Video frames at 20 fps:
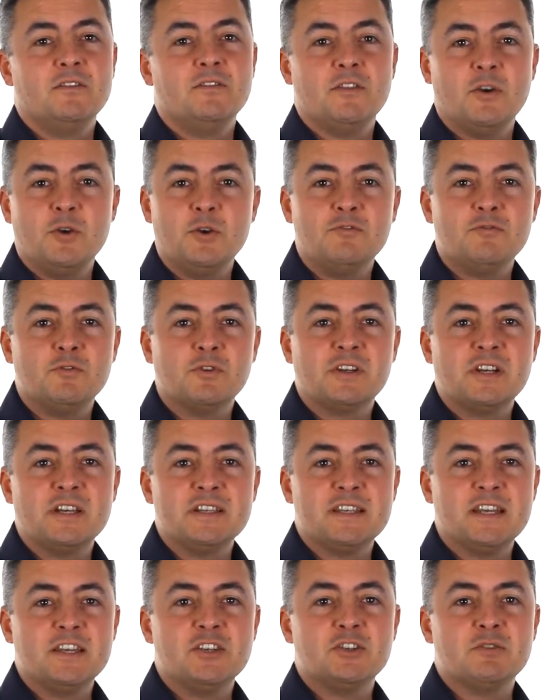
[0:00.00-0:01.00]
Though your
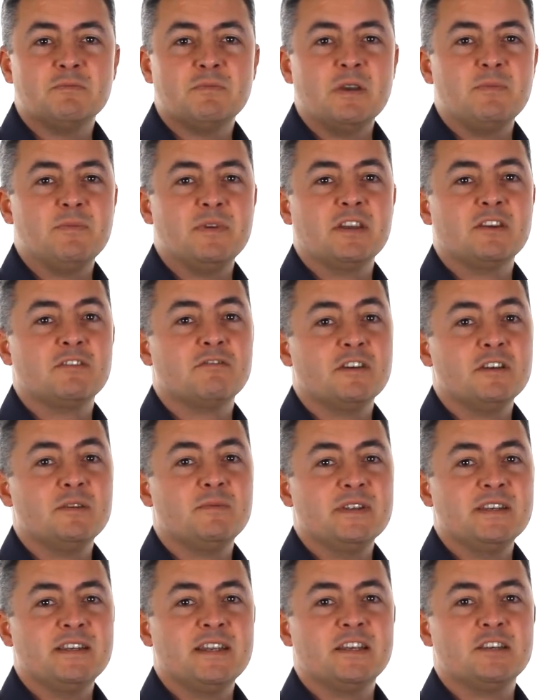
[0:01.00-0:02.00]
organisation may be
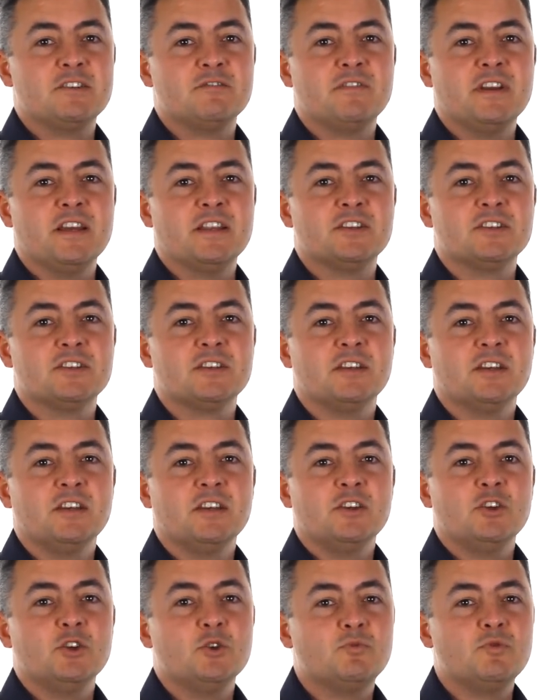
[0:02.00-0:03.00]
incredibly data rich,
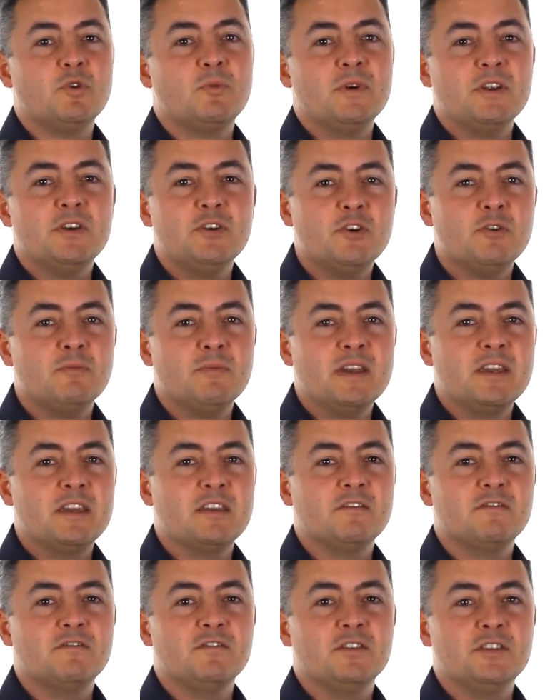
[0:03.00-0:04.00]
you're probably not
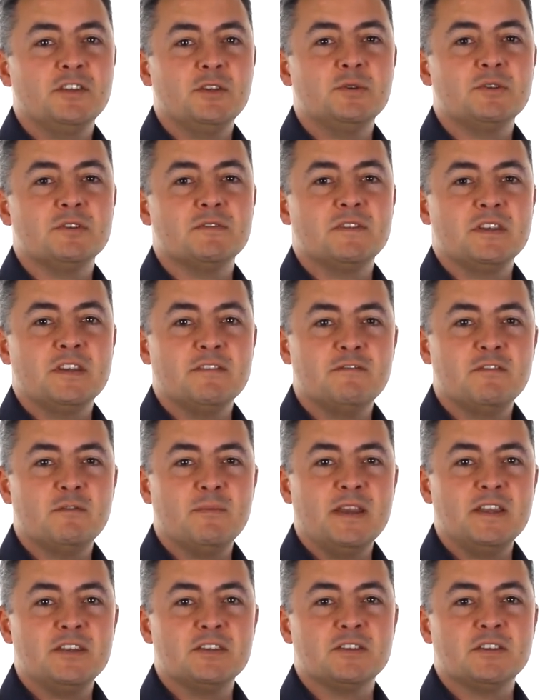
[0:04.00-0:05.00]
making full use of the
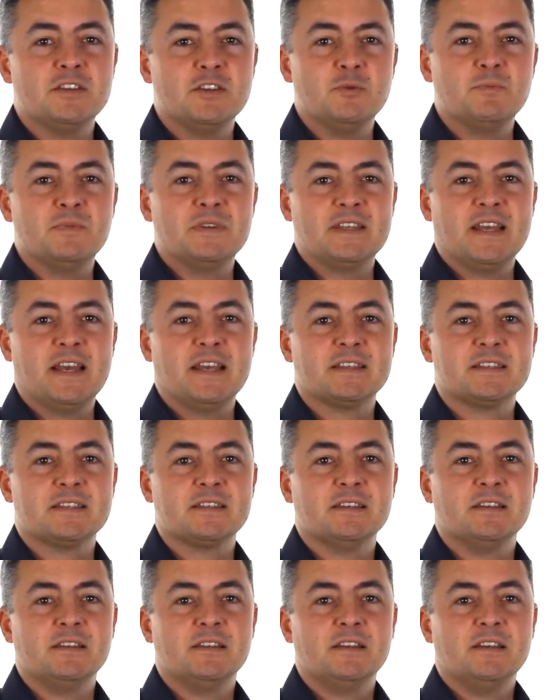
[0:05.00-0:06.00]
information that you possess.